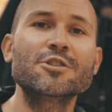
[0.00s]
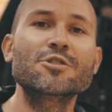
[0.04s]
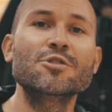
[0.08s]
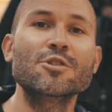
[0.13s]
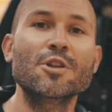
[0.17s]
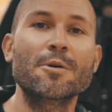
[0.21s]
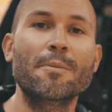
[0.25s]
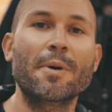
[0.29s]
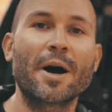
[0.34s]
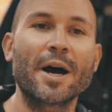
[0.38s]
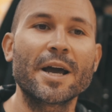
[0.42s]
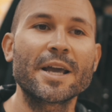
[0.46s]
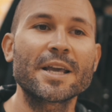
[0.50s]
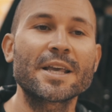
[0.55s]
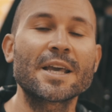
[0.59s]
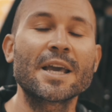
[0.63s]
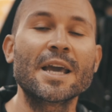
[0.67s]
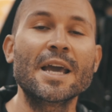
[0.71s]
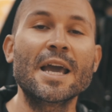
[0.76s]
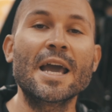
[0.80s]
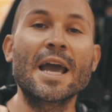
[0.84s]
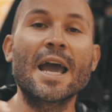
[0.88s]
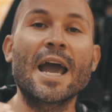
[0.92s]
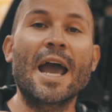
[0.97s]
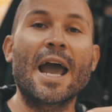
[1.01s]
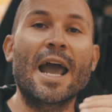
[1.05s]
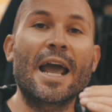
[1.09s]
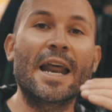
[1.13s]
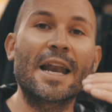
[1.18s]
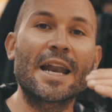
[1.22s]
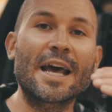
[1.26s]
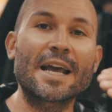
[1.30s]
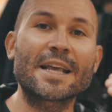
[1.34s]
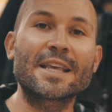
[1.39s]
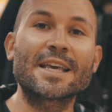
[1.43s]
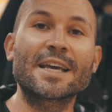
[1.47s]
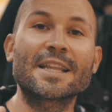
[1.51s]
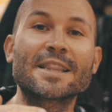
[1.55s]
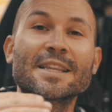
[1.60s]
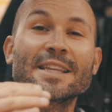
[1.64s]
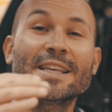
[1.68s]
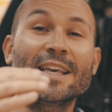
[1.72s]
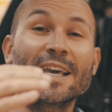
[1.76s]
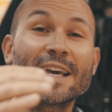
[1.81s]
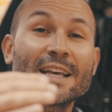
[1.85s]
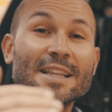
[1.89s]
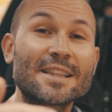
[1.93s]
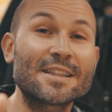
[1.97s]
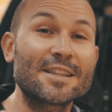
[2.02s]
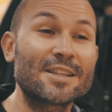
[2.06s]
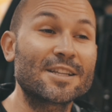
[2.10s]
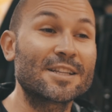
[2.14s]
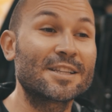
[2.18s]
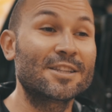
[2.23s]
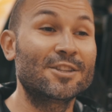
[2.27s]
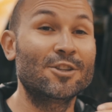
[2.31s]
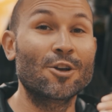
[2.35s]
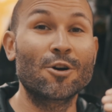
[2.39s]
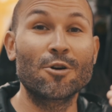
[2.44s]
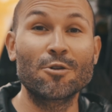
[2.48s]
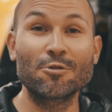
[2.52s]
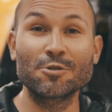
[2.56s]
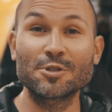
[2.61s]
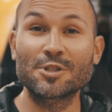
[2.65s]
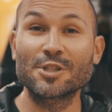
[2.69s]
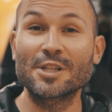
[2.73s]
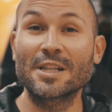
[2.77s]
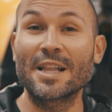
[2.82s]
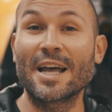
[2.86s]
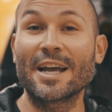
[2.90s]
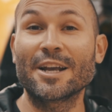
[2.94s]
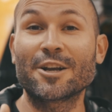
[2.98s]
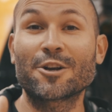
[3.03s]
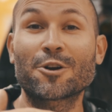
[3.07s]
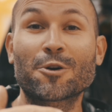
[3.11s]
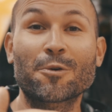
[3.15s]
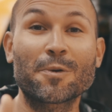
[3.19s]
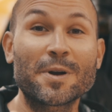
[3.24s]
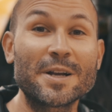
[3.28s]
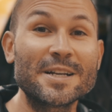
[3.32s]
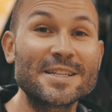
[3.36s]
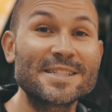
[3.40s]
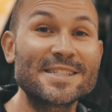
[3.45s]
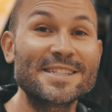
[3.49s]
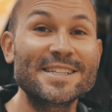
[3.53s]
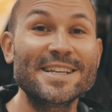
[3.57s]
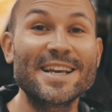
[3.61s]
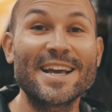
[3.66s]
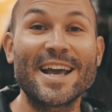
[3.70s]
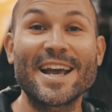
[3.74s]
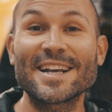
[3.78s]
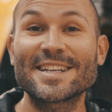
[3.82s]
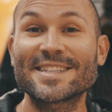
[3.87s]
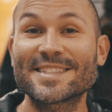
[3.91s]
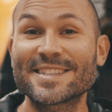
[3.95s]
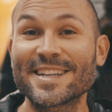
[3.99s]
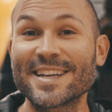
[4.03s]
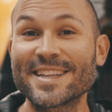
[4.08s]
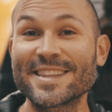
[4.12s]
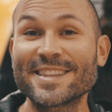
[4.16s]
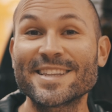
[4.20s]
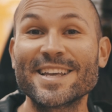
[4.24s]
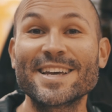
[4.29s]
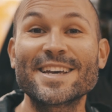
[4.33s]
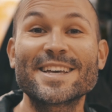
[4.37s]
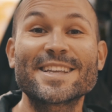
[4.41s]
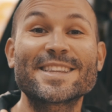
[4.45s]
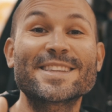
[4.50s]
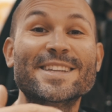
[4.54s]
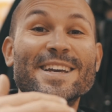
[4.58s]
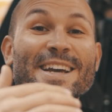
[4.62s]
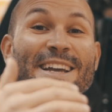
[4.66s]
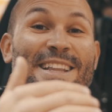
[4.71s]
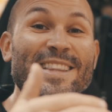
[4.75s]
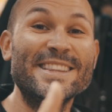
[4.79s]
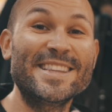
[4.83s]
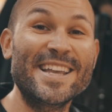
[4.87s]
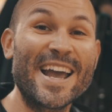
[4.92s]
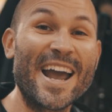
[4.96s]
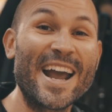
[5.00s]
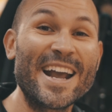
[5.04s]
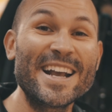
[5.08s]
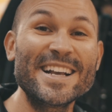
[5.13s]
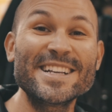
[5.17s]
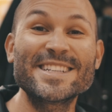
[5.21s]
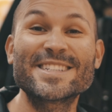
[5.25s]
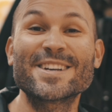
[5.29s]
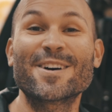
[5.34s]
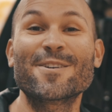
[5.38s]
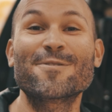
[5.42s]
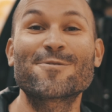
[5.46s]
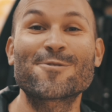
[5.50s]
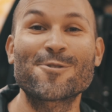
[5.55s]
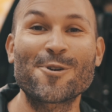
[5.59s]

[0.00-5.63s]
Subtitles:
into the bike, and I can get those like crazy extended days of